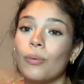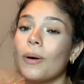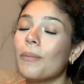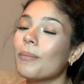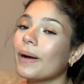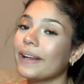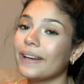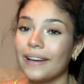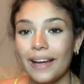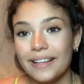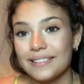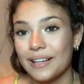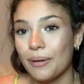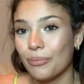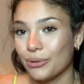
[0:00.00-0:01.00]
what my
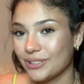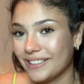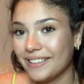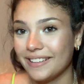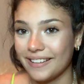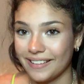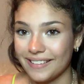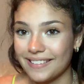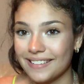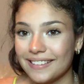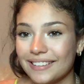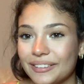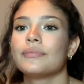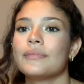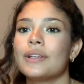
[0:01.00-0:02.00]
nighttime routine is.
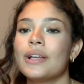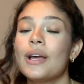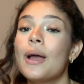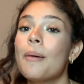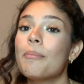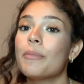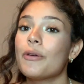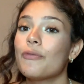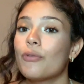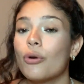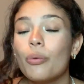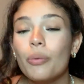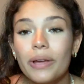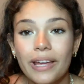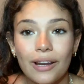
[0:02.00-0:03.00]
Before
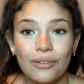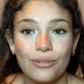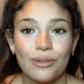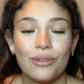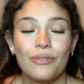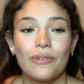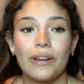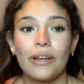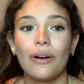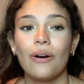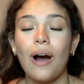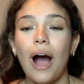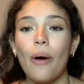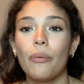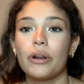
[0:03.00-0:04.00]
we get into this video,
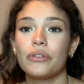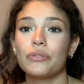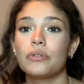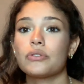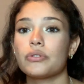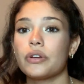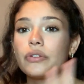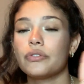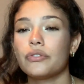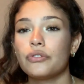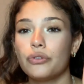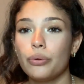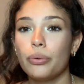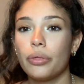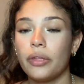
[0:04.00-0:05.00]
I wanted to address
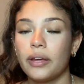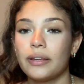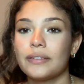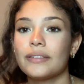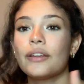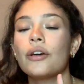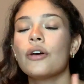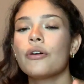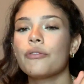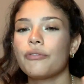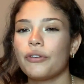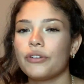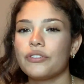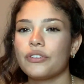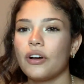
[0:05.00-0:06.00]
two things.
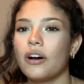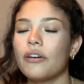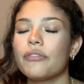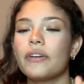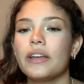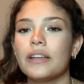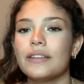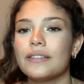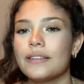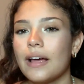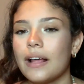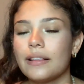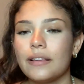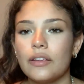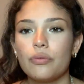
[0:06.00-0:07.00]
First off is
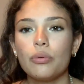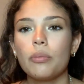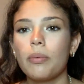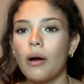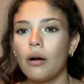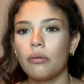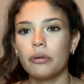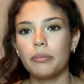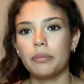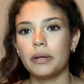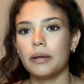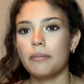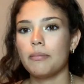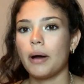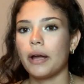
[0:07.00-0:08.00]
that this will probably
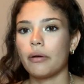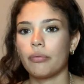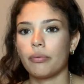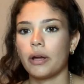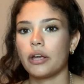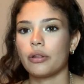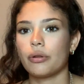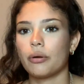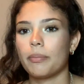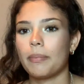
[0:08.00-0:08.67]
be my regular